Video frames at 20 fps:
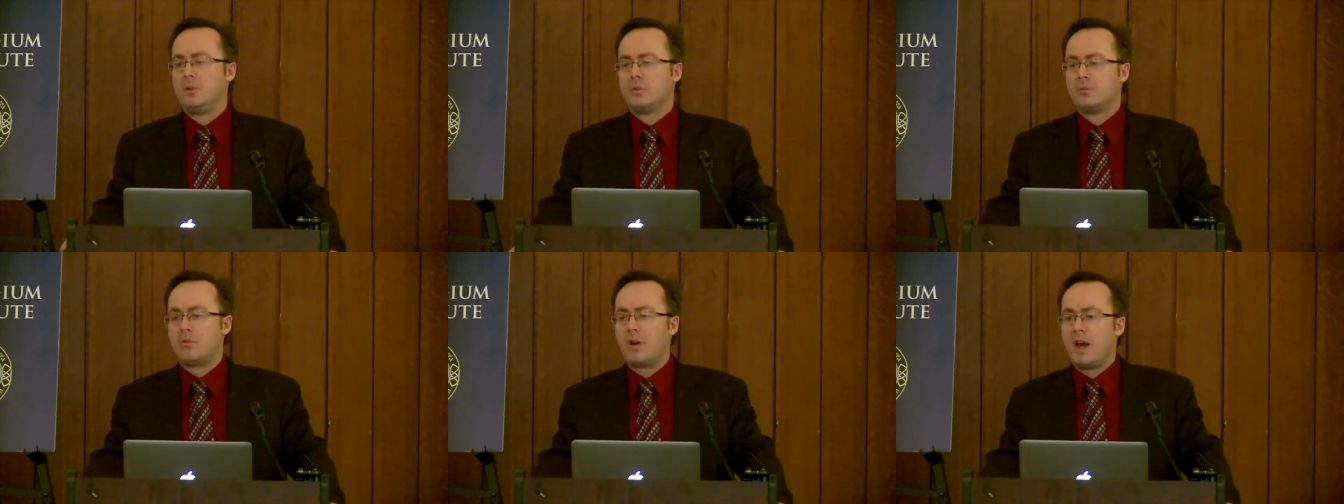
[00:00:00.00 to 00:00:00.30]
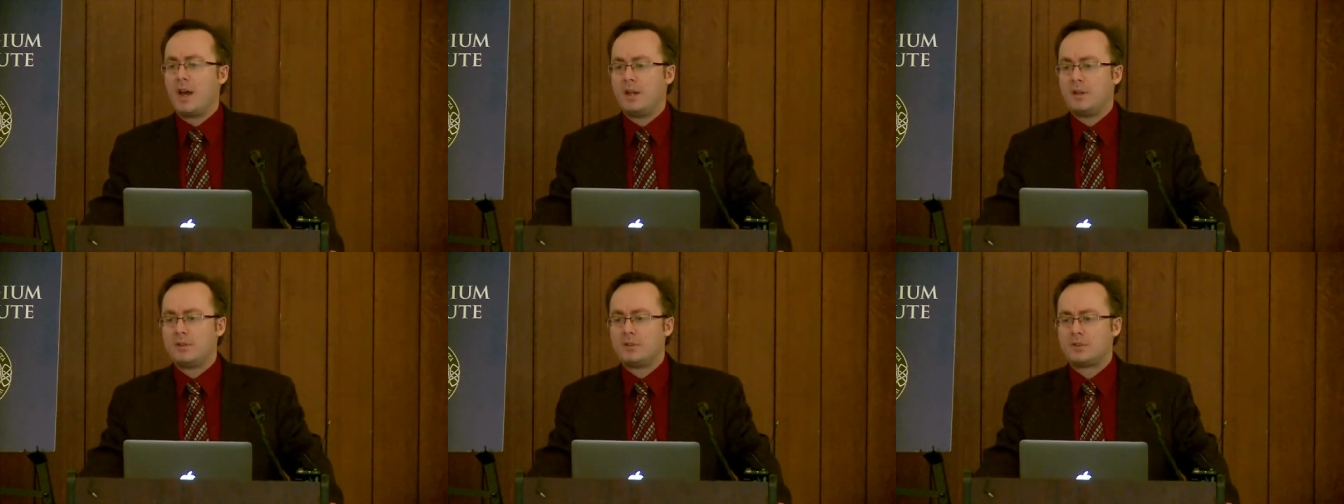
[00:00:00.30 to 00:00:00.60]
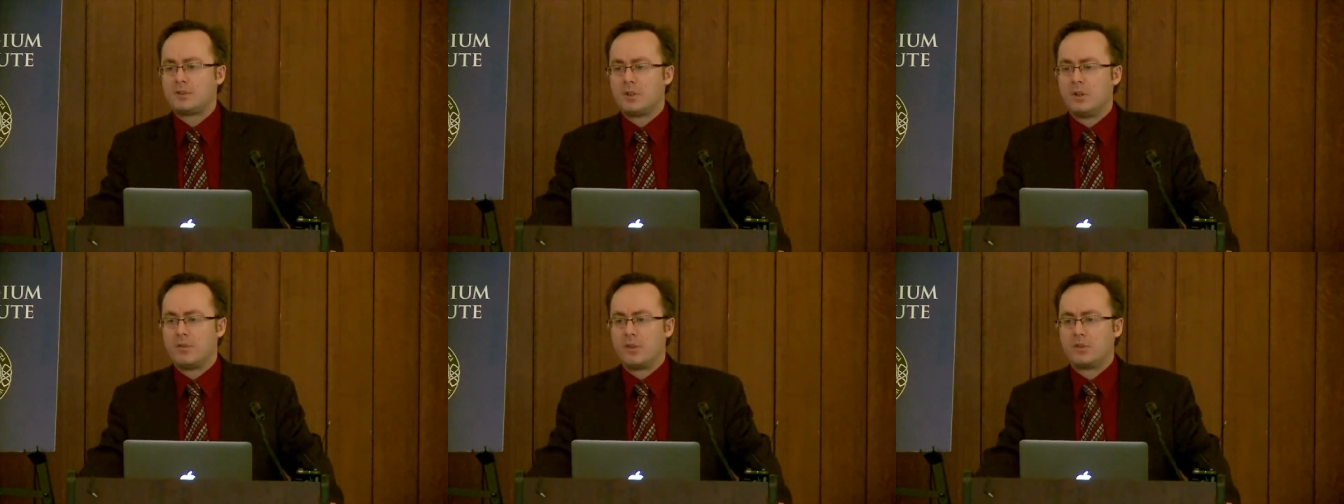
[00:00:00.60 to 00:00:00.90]
the
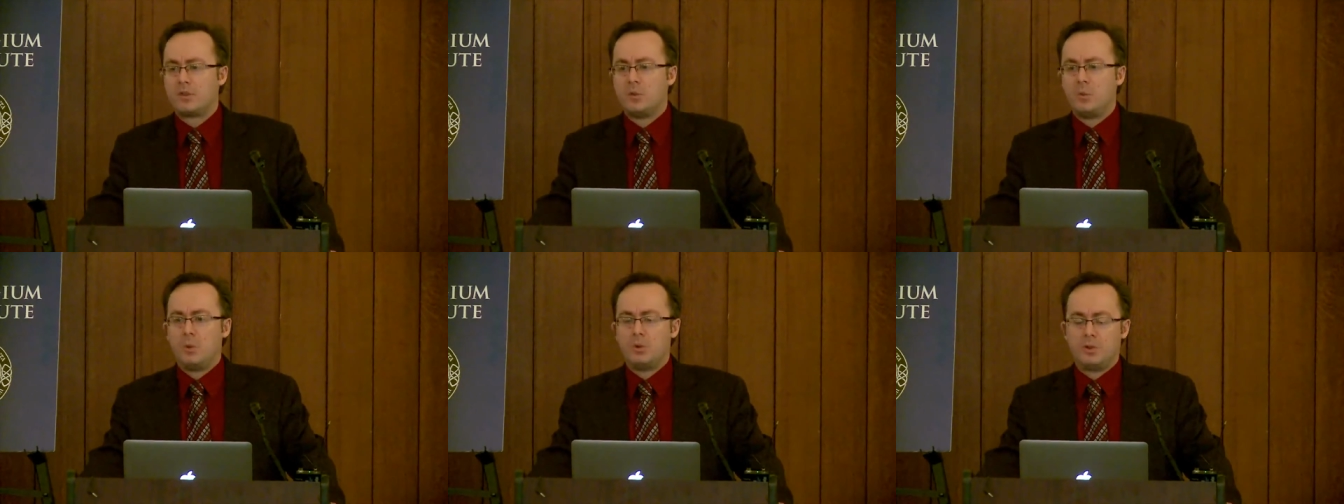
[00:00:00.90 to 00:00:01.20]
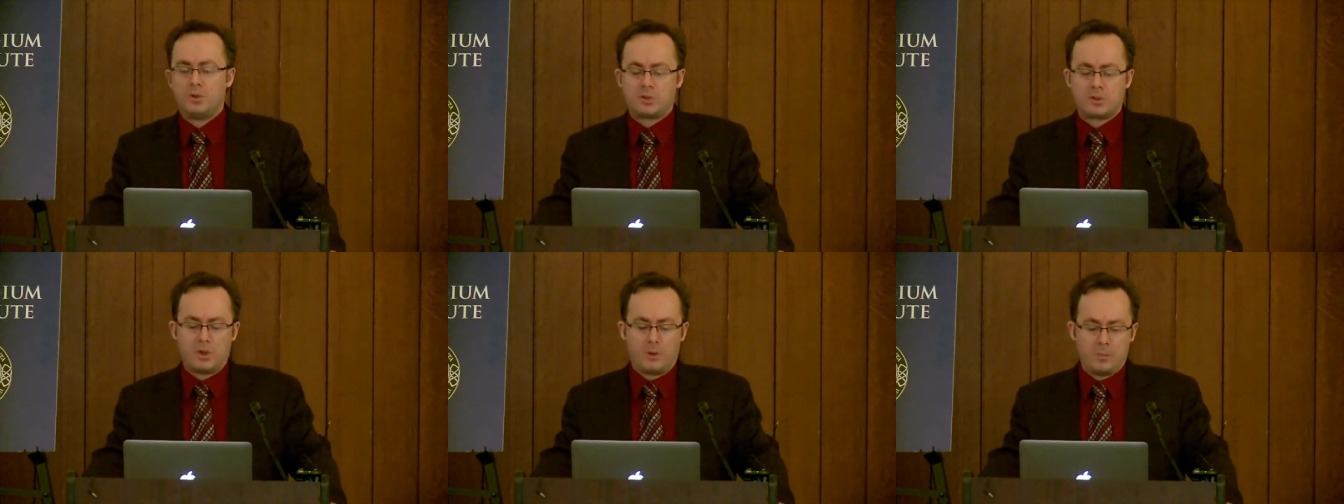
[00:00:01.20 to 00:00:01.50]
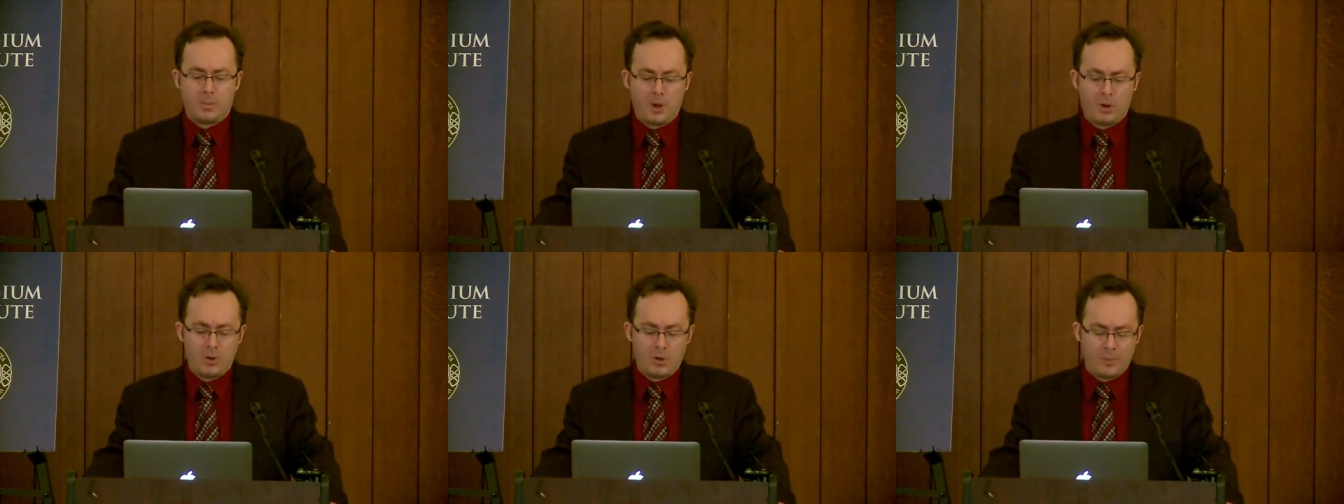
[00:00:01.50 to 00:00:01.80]
wretch of the Sir Walter
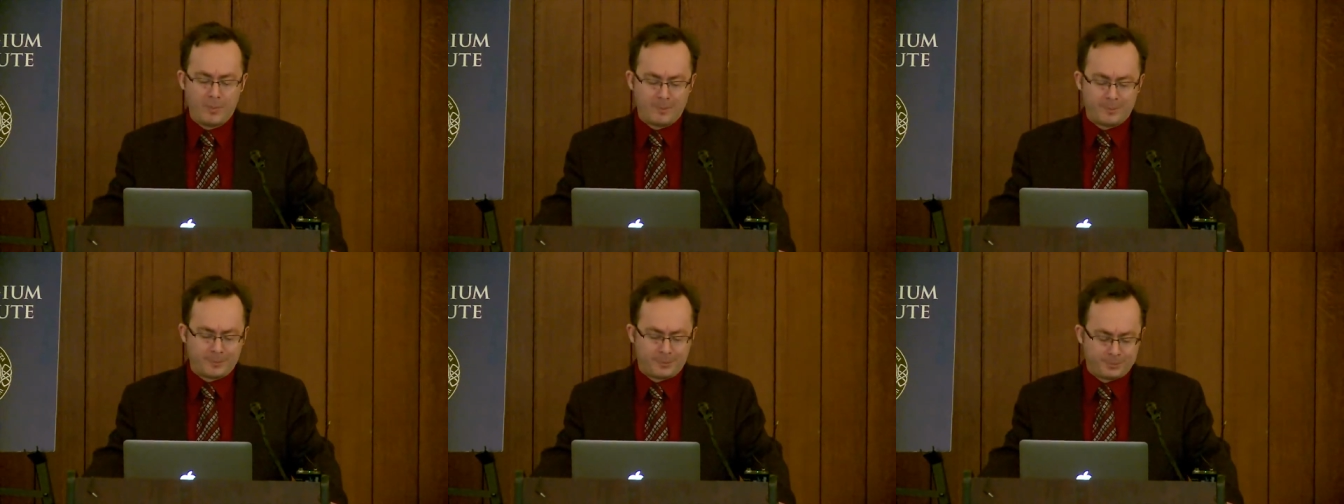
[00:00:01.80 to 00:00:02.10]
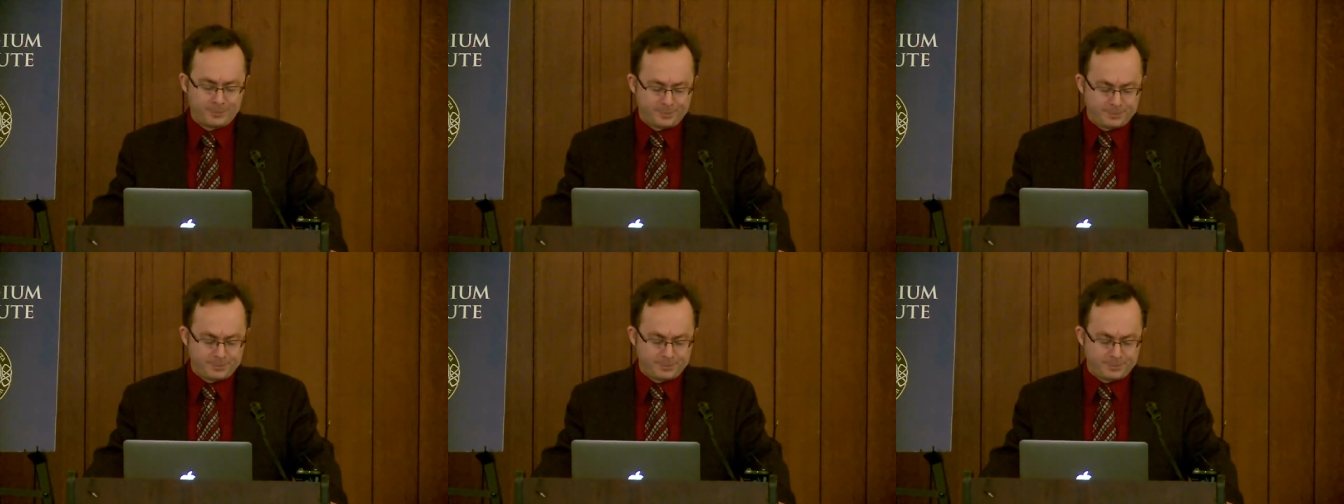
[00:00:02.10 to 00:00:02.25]
Scott poem.